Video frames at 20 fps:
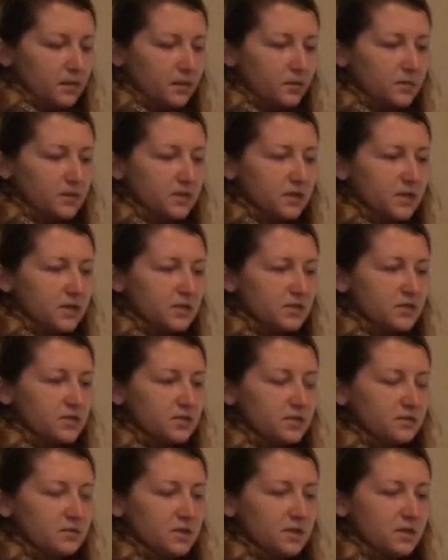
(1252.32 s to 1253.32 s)
When the
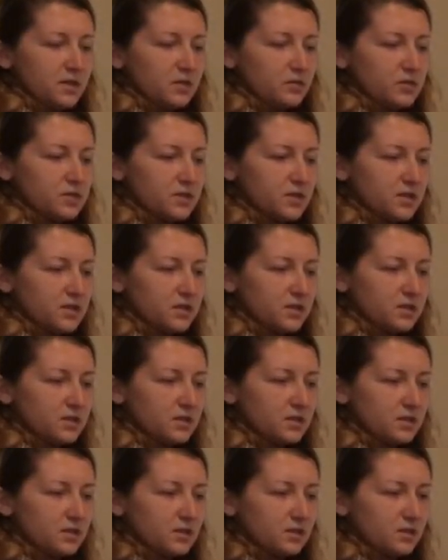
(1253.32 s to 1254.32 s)
kitchen, me and Eko-san,
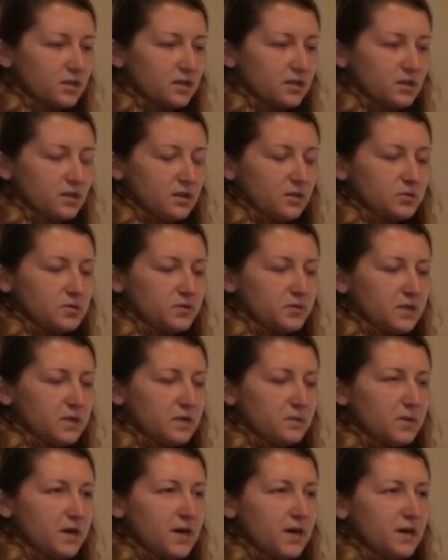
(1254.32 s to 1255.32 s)
and I think I was
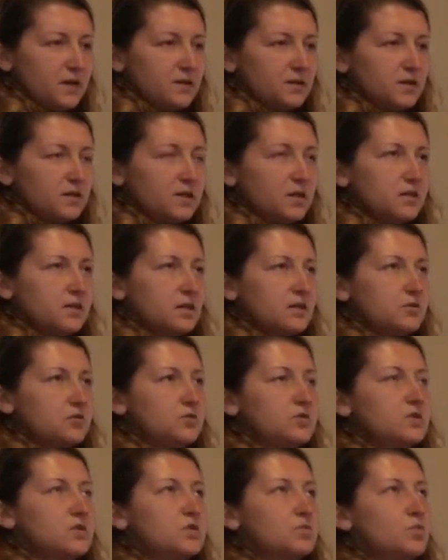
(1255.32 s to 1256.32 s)
feeding Maya, and then I
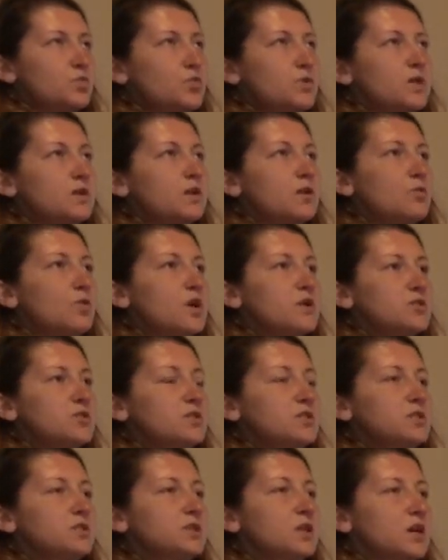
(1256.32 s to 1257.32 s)
took the spoon and I
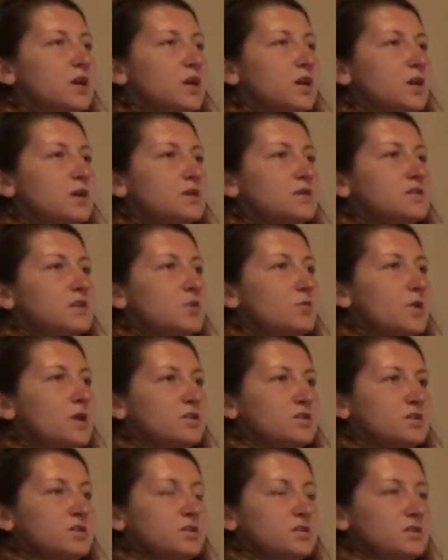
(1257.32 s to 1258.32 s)
washed it. And as I
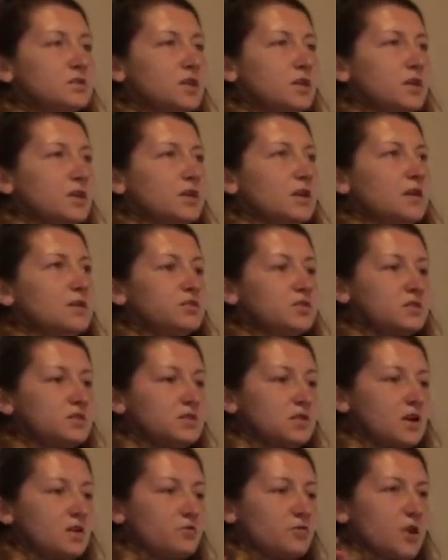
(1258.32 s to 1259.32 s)
washed it, I
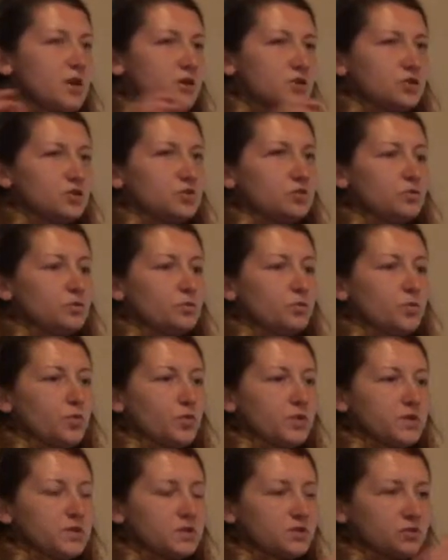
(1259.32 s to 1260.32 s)
rushed to
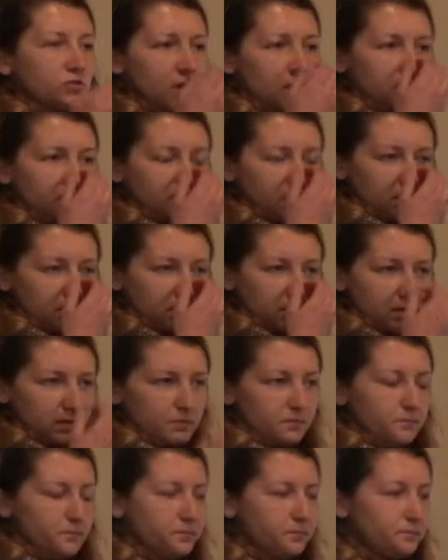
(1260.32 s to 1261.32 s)
put it straight in
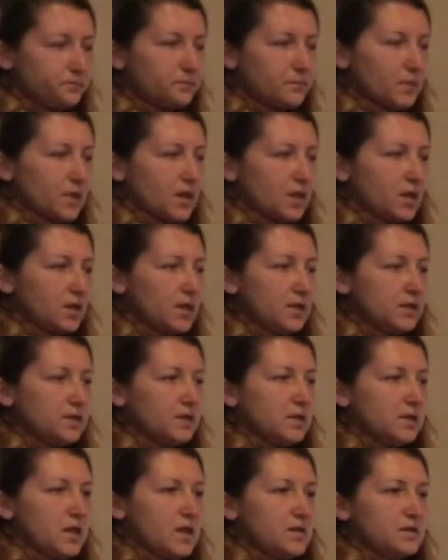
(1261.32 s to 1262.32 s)

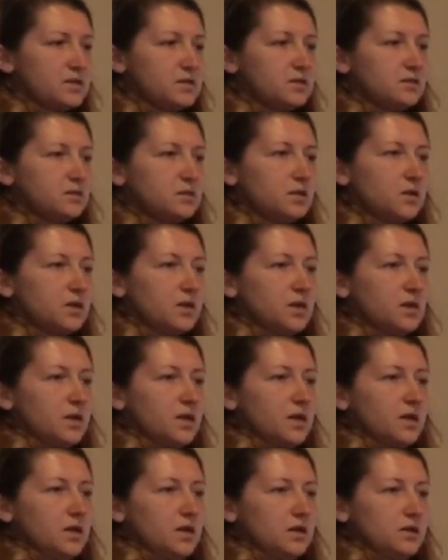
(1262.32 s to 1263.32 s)
the glass.
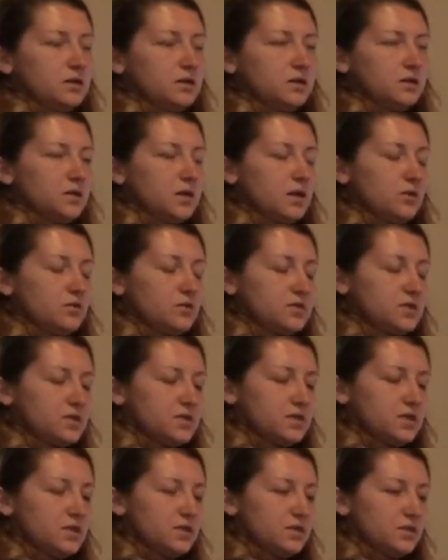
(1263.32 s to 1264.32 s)
And
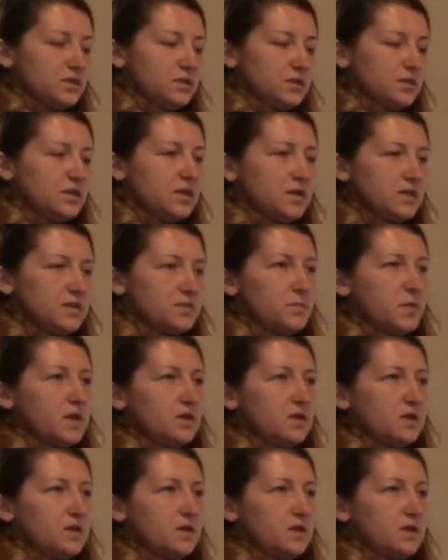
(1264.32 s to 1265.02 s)
Eko-san said, I think it's